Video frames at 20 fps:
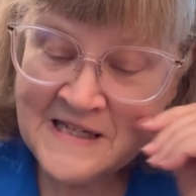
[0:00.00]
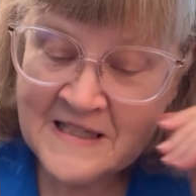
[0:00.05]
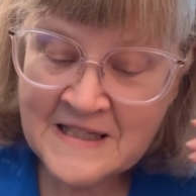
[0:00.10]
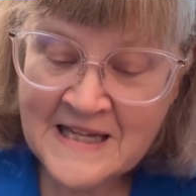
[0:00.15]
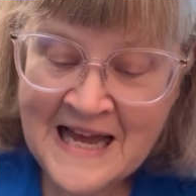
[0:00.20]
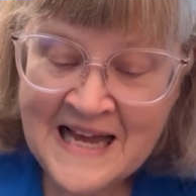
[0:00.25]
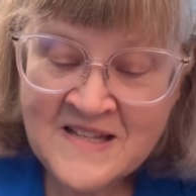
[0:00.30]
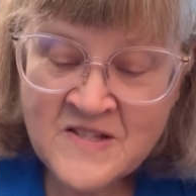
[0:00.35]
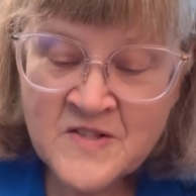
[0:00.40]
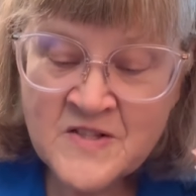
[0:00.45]

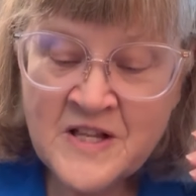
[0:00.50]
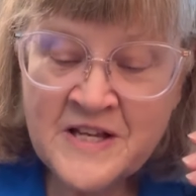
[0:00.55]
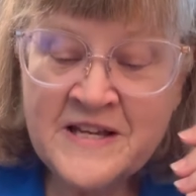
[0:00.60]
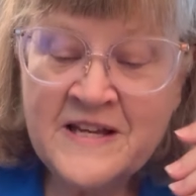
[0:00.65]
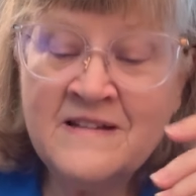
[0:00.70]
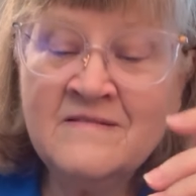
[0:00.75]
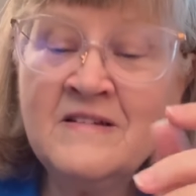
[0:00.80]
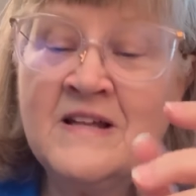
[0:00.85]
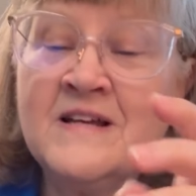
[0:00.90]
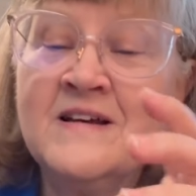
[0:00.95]

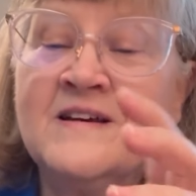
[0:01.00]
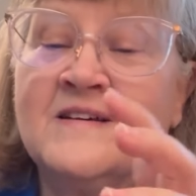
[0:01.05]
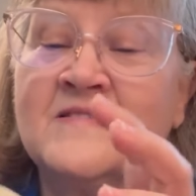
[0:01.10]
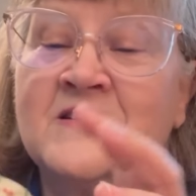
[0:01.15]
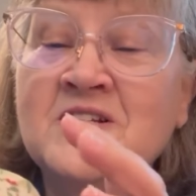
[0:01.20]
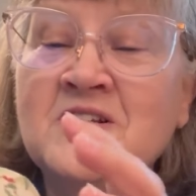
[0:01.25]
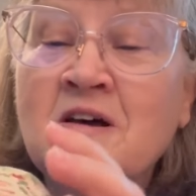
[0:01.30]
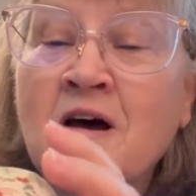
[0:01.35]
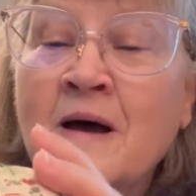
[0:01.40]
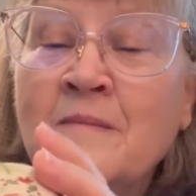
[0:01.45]
Lastly,
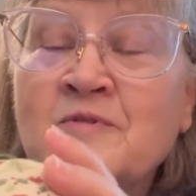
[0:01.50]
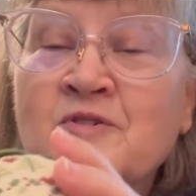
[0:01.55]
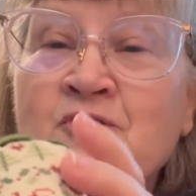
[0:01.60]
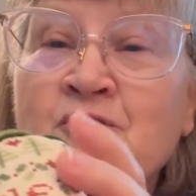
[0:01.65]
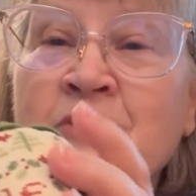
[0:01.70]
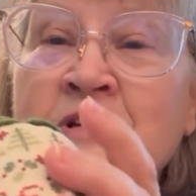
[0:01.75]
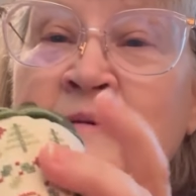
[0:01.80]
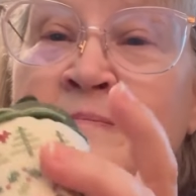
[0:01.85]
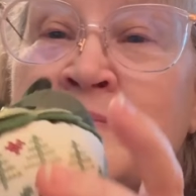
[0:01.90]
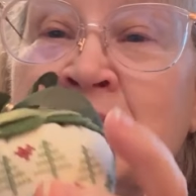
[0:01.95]
the top
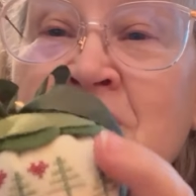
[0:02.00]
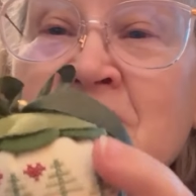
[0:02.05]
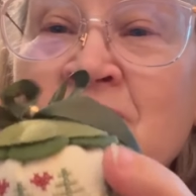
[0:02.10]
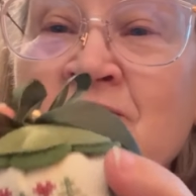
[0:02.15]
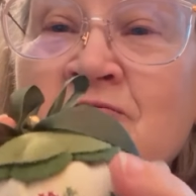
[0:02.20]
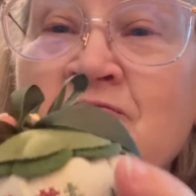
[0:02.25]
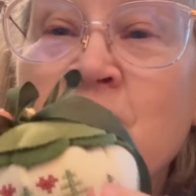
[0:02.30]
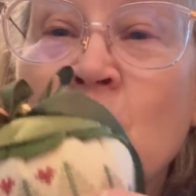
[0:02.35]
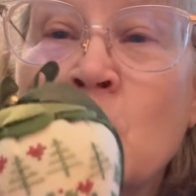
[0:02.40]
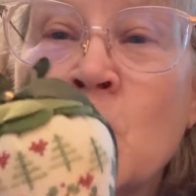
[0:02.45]
treatment
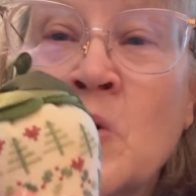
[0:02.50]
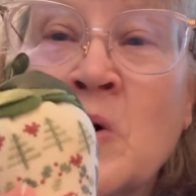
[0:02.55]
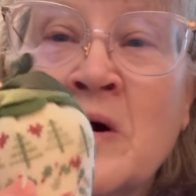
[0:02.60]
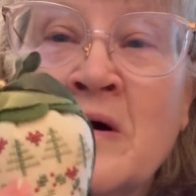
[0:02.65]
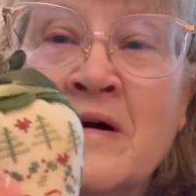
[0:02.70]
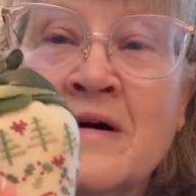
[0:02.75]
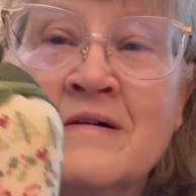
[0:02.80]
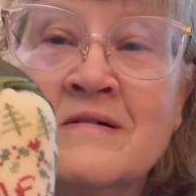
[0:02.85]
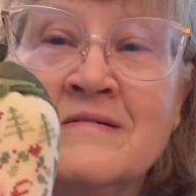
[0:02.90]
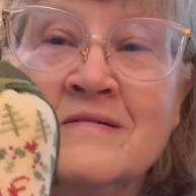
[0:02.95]

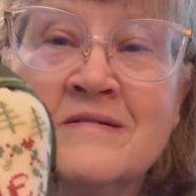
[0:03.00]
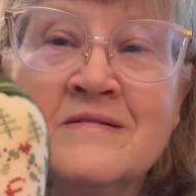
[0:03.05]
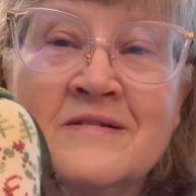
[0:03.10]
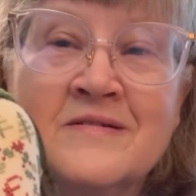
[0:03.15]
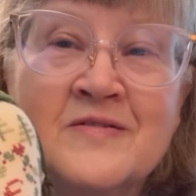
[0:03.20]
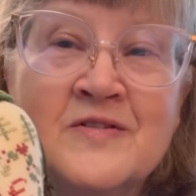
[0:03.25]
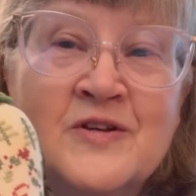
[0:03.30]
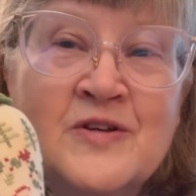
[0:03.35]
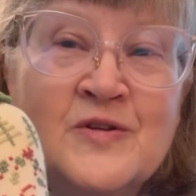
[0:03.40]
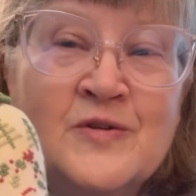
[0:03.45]
for
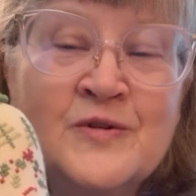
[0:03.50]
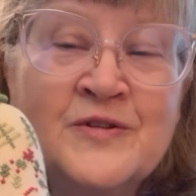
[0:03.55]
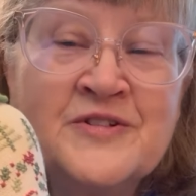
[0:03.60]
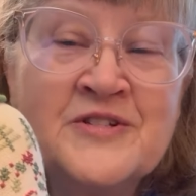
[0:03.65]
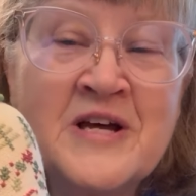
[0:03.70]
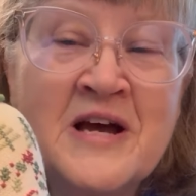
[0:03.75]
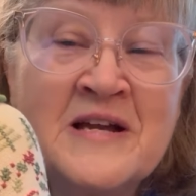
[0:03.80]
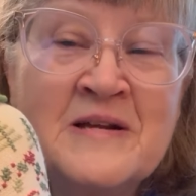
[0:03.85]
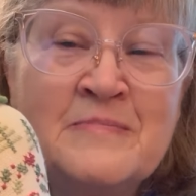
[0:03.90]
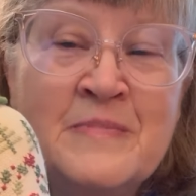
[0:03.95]
the
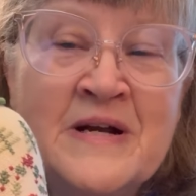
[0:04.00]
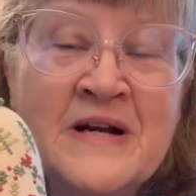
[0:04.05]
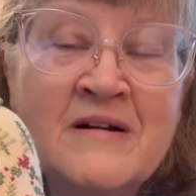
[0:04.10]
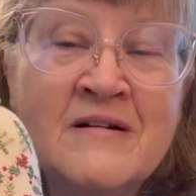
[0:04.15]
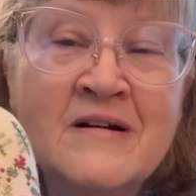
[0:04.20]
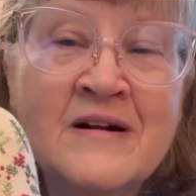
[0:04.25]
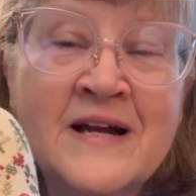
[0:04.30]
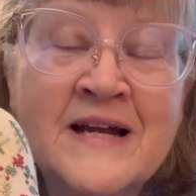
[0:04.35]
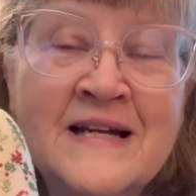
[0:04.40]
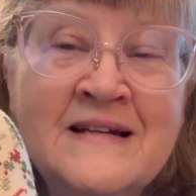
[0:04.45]
Yuletide
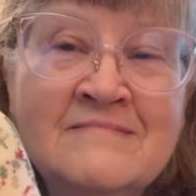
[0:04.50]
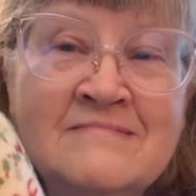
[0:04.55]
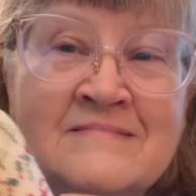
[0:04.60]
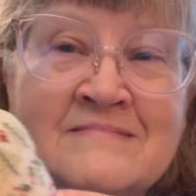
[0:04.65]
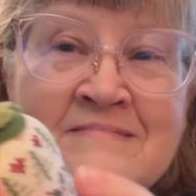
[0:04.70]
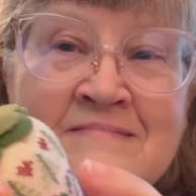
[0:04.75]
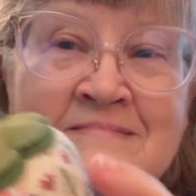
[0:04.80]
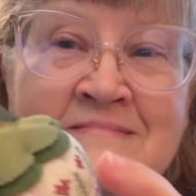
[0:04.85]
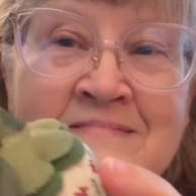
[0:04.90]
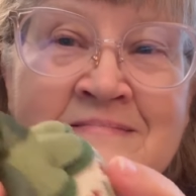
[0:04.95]
berry,
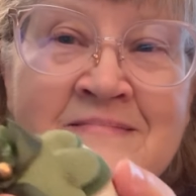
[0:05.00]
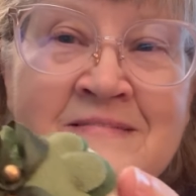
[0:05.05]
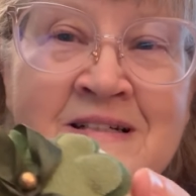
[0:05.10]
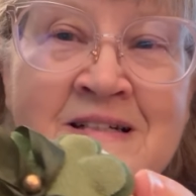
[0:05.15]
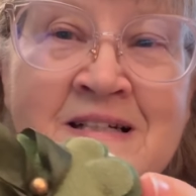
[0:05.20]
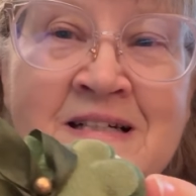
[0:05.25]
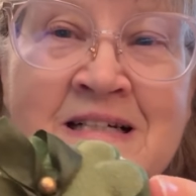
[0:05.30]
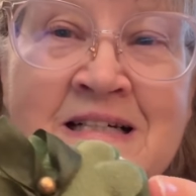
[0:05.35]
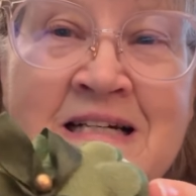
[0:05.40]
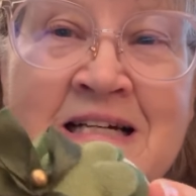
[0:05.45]

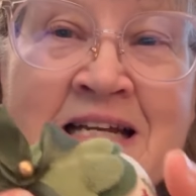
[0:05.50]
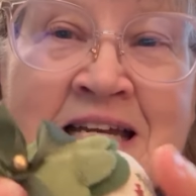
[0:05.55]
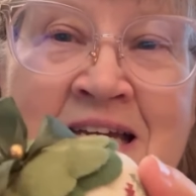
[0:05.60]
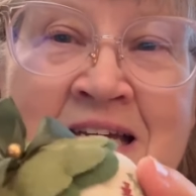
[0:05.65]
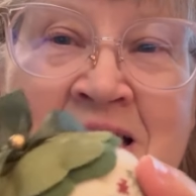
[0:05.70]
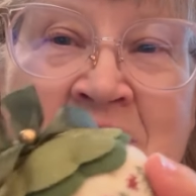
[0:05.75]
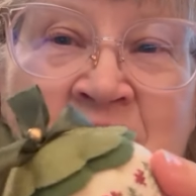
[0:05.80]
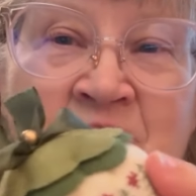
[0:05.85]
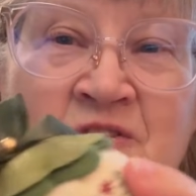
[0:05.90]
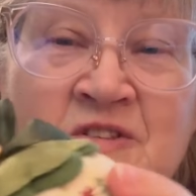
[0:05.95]

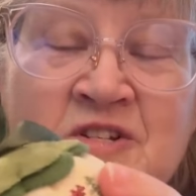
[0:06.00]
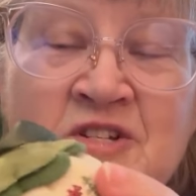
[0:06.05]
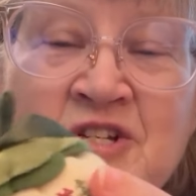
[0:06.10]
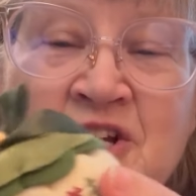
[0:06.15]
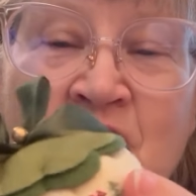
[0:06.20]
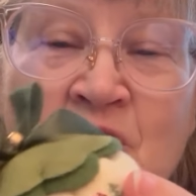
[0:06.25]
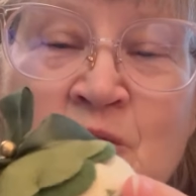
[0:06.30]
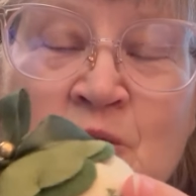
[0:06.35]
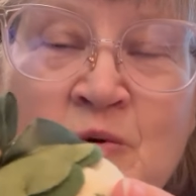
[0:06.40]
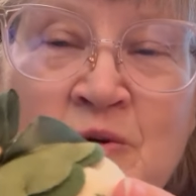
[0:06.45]
again, it's the
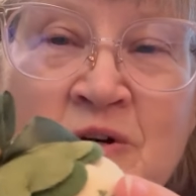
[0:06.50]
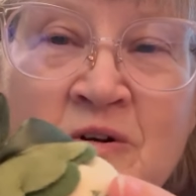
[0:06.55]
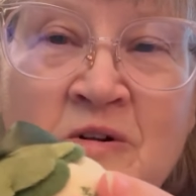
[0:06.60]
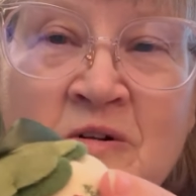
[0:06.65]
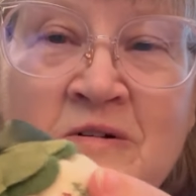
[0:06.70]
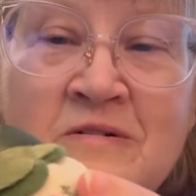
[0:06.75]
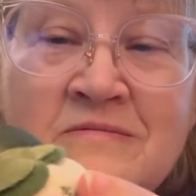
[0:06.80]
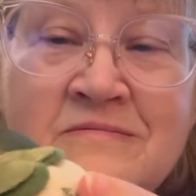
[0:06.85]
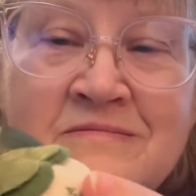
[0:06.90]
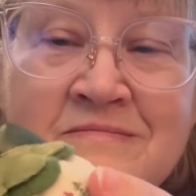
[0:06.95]

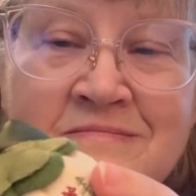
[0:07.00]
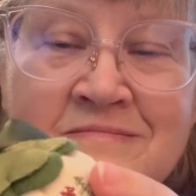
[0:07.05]
tonal